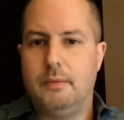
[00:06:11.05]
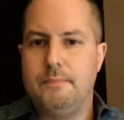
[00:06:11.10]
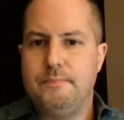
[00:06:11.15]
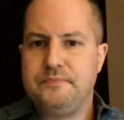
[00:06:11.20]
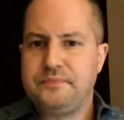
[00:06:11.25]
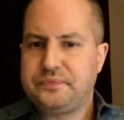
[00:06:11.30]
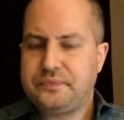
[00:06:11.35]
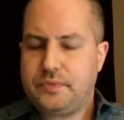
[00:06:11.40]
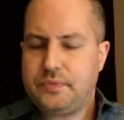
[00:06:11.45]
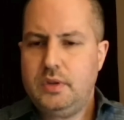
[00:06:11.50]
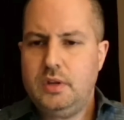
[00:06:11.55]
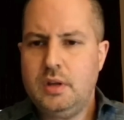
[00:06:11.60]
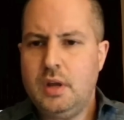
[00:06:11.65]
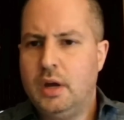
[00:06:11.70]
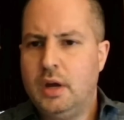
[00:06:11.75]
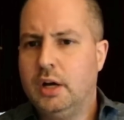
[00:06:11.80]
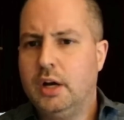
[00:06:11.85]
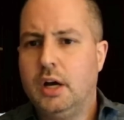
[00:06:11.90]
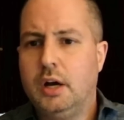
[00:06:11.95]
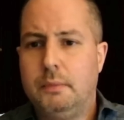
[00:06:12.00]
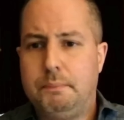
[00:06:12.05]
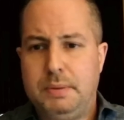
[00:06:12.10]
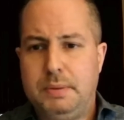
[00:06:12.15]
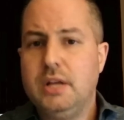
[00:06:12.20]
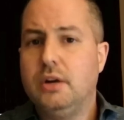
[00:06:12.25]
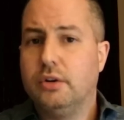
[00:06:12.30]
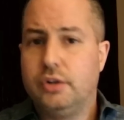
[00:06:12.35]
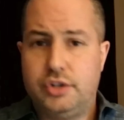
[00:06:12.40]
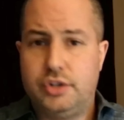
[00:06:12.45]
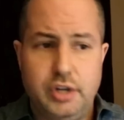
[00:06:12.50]
Uh, um, uh, uh,
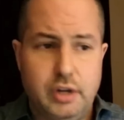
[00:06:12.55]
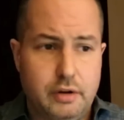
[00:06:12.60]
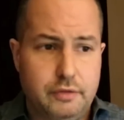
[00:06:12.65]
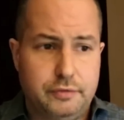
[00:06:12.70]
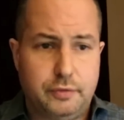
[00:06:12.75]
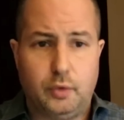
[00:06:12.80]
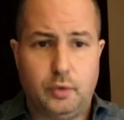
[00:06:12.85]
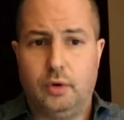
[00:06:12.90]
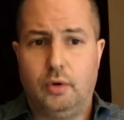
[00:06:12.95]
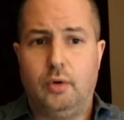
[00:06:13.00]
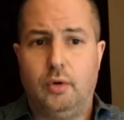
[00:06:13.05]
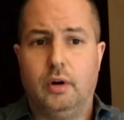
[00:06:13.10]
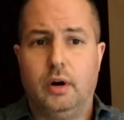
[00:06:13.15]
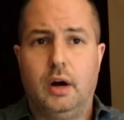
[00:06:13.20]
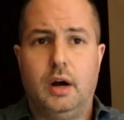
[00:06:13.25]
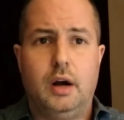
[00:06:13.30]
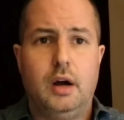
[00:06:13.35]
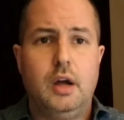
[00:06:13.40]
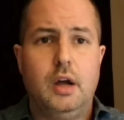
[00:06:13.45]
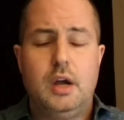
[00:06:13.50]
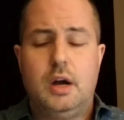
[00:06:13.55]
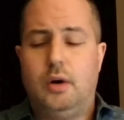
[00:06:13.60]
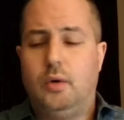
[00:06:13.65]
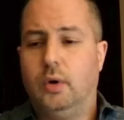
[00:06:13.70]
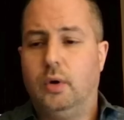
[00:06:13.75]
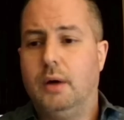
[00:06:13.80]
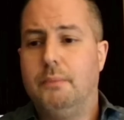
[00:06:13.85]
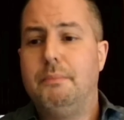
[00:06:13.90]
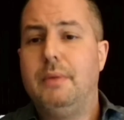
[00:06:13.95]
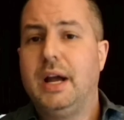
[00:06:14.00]
Peter Schiff or or a uh,
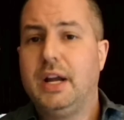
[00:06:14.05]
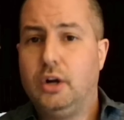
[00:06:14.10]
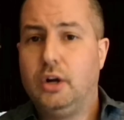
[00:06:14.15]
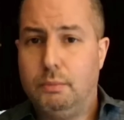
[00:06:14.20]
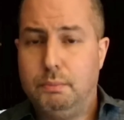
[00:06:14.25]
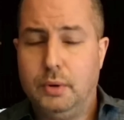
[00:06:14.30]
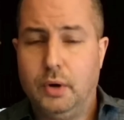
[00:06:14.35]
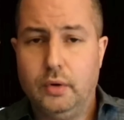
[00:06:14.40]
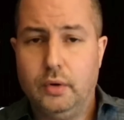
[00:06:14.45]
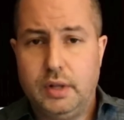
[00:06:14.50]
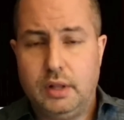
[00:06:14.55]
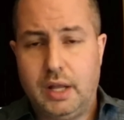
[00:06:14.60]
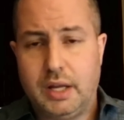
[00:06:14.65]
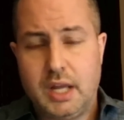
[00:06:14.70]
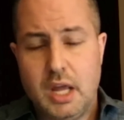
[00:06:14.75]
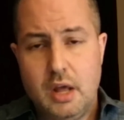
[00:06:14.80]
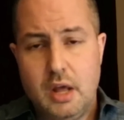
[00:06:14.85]
or a Michael Burry.